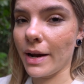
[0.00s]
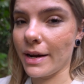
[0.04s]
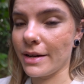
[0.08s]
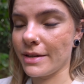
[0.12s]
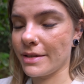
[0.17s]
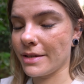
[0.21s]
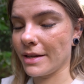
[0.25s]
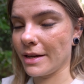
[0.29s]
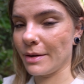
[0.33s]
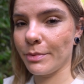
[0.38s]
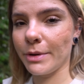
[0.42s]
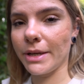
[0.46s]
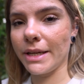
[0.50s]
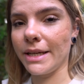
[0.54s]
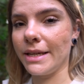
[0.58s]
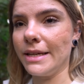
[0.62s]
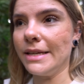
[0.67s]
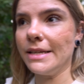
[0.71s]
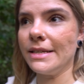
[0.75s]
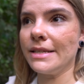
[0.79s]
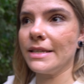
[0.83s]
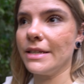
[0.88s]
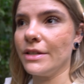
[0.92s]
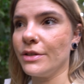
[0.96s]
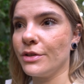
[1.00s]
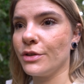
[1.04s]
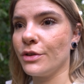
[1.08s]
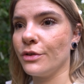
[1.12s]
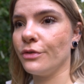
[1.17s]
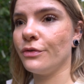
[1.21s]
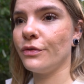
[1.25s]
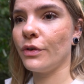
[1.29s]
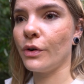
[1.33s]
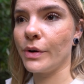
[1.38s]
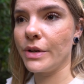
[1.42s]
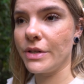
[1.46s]
as they please into the
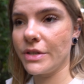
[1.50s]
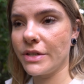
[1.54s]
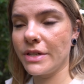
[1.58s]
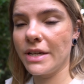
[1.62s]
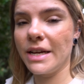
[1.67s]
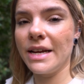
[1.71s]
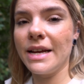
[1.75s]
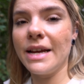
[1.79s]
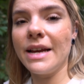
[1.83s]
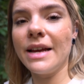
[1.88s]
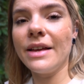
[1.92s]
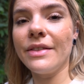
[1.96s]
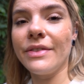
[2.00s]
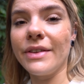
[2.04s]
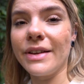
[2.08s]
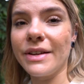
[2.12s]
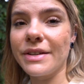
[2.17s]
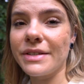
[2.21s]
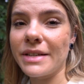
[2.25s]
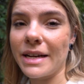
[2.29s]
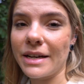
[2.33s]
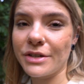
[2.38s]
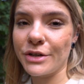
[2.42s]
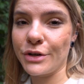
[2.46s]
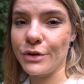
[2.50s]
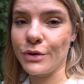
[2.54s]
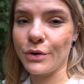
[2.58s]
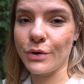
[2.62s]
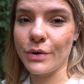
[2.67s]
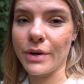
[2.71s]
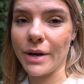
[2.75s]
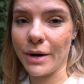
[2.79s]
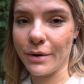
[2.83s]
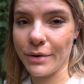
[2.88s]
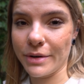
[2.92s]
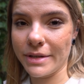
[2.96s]
forest, there is actually no
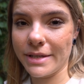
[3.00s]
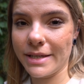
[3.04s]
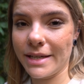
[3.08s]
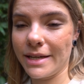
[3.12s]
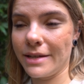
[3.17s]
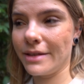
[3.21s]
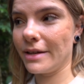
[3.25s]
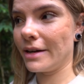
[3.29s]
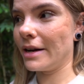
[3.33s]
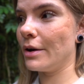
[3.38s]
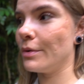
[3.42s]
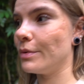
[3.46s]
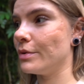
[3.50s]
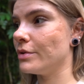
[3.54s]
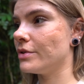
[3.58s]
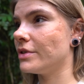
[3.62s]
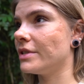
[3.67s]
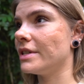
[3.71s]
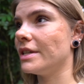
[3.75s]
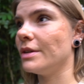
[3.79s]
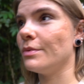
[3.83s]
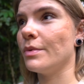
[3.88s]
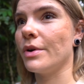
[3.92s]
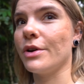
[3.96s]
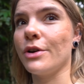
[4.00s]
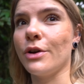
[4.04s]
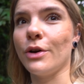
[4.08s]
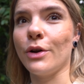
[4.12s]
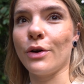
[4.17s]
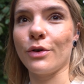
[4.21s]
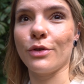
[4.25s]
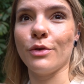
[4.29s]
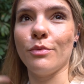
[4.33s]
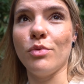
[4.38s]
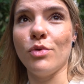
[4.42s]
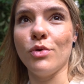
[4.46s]
guarantee that I will see one
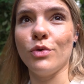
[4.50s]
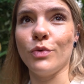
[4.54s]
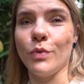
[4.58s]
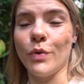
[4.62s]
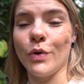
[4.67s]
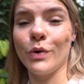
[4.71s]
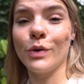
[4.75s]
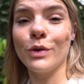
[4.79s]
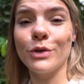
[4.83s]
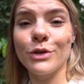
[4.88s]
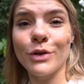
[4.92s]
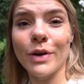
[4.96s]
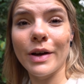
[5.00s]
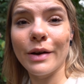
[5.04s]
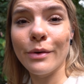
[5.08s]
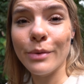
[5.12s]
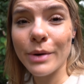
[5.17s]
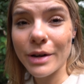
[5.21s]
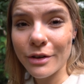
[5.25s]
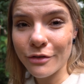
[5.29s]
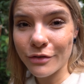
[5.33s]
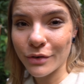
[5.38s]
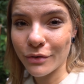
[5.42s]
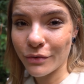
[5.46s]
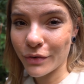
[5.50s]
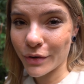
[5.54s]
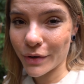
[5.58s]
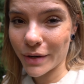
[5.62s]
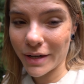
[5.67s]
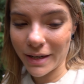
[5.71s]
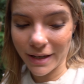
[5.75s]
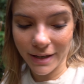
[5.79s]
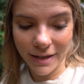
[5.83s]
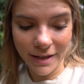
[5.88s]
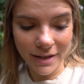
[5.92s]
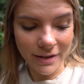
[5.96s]
along the boardwalk. So I really feel very
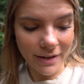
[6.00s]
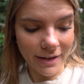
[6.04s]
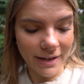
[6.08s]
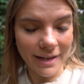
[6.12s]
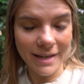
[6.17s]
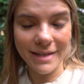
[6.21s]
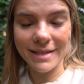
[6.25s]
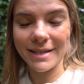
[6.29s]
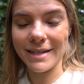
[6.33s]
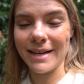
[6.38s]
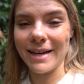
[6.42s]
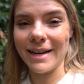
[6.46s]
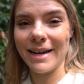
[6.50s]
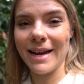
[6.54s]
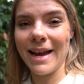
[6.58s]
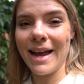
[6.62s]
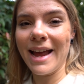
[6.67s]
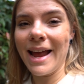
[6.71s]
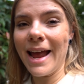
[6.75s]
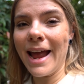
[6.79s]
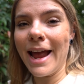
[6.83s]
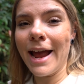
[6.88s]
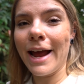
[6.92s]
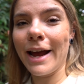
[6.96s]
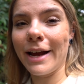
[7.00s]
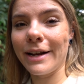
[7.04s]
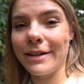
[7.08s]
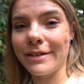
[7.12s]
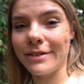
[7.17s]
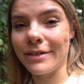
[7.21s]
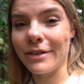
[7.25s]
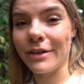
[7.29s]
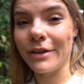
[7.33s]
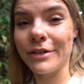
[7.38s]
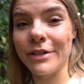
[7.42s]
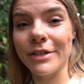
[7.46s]
lucky that yesterday at
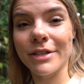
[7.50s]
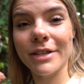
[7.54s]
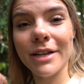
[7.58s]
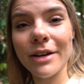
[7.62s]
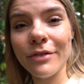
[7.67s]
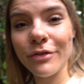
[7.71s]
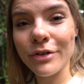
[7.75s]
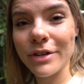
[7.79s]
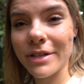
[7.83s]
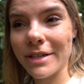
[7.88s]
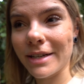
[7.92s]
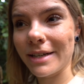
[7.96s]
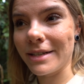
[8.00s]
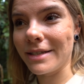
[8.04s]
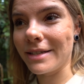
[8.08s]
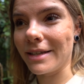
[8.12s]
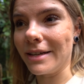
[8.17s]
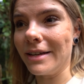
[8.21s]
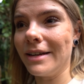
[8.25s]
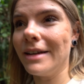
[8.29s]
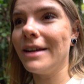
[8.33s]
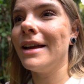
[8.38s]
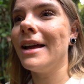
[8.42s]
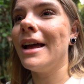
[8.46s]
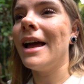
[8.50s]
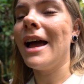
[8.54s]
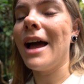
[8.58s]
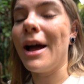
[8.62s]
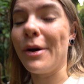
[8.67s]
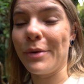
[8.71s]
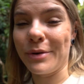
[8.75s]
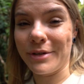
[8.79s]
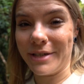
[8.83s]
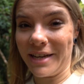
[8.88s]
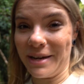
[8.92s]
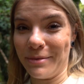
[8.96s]
the Discovery Center I
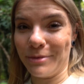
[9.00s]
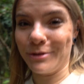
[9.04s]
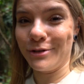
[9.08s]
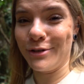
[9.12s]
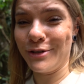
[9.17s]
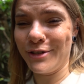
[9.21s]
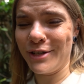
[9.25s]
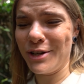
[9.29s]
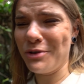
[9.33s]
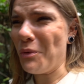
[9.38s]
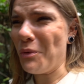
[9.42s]
was able to see